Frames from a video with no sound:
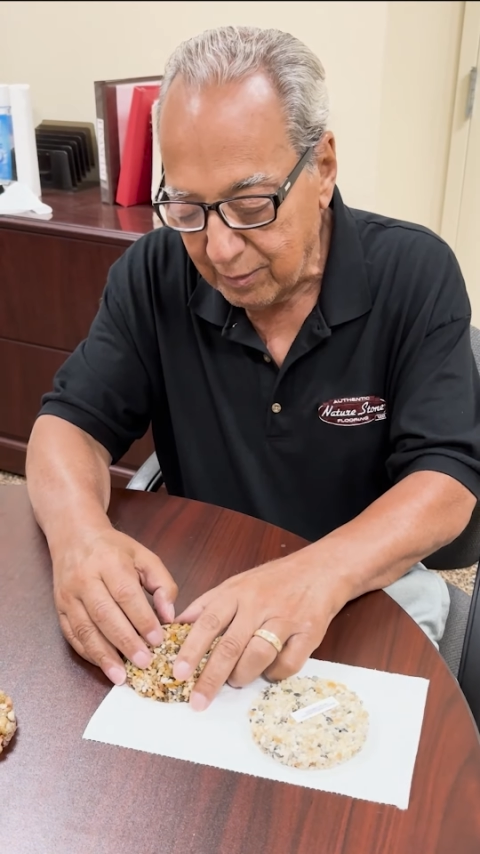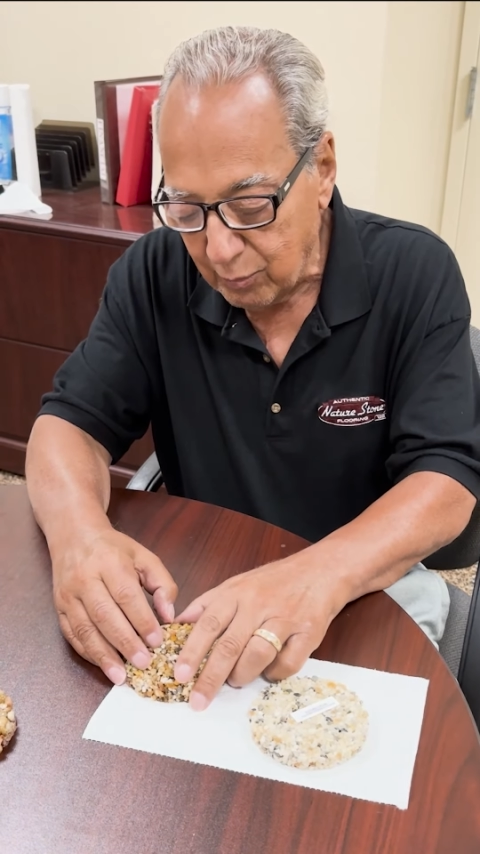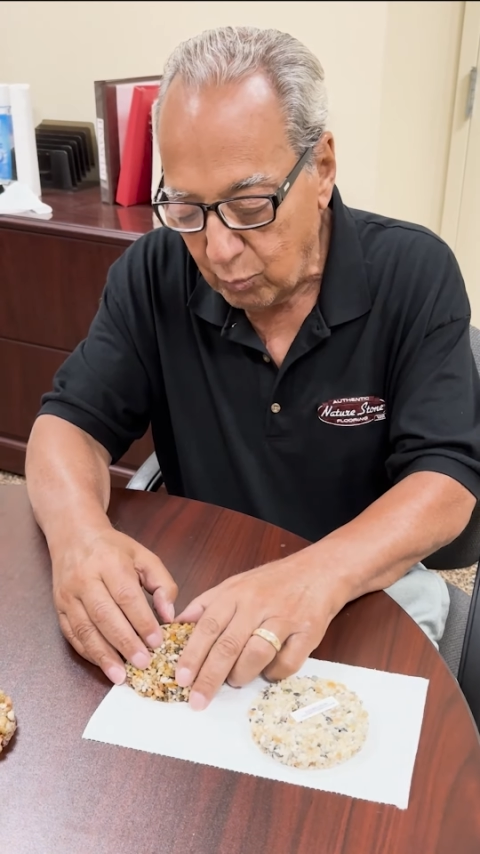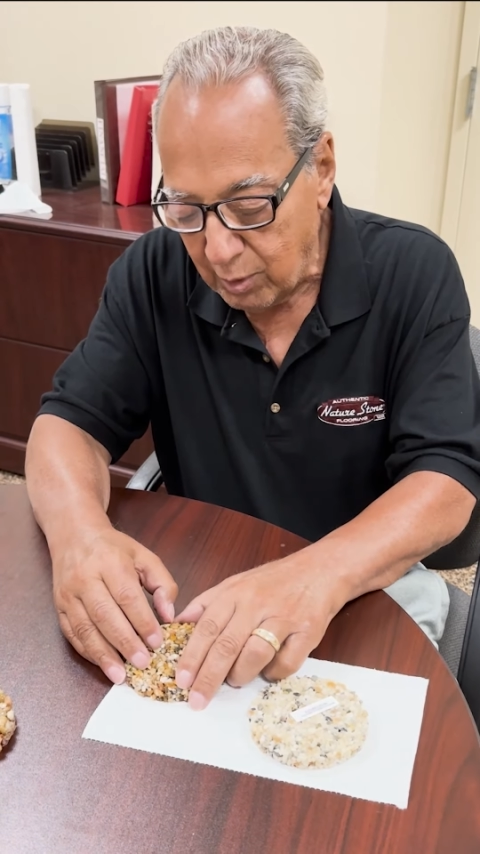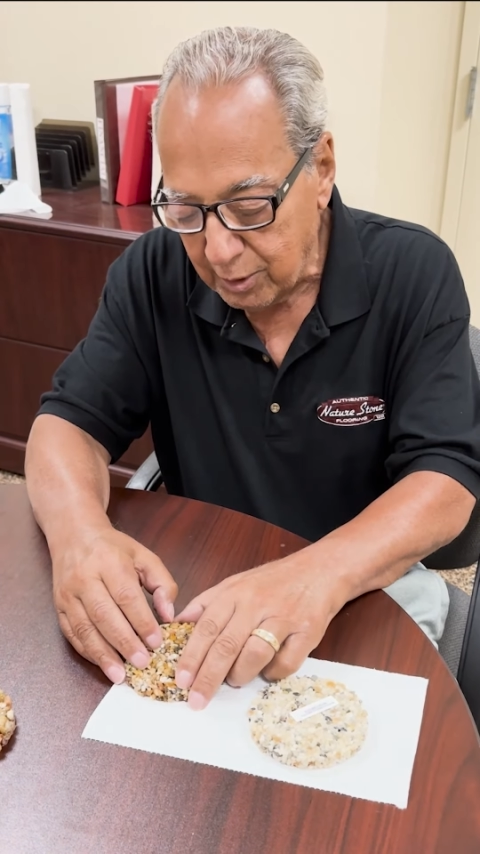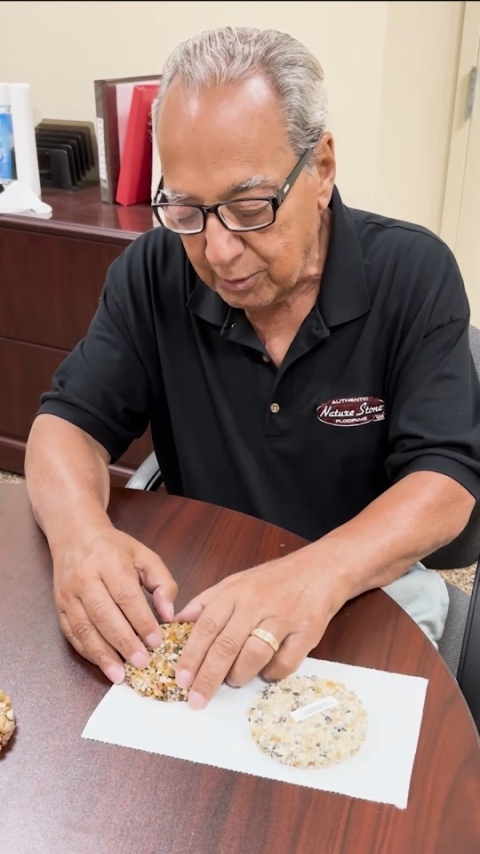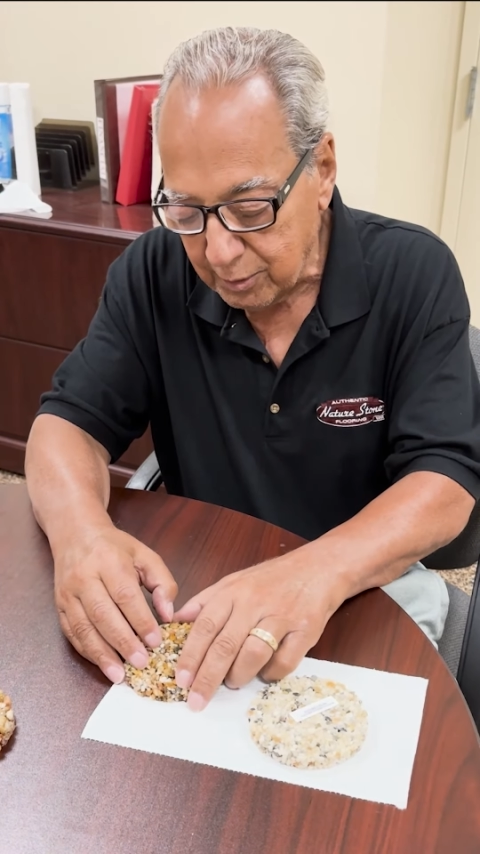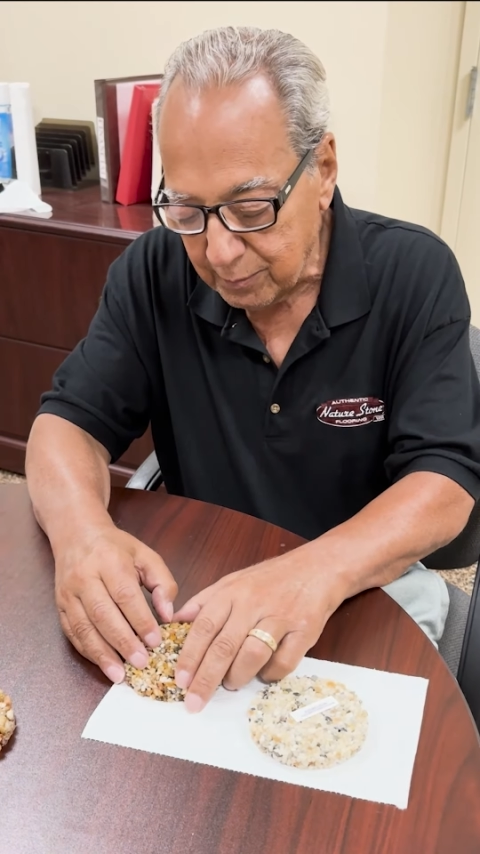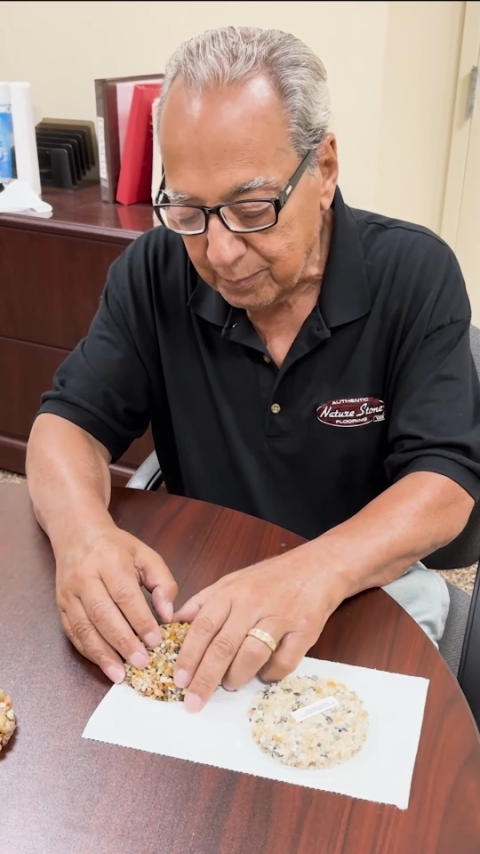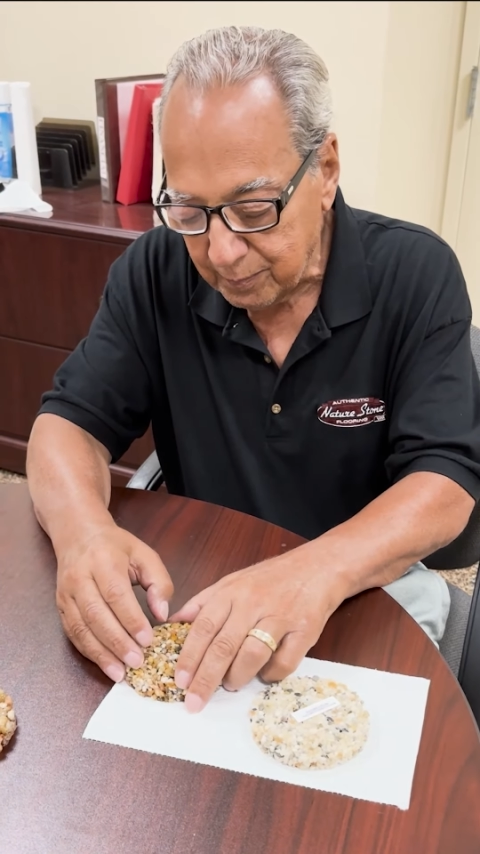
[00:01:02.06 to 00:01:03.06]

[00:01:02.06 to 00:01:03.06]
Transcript: the water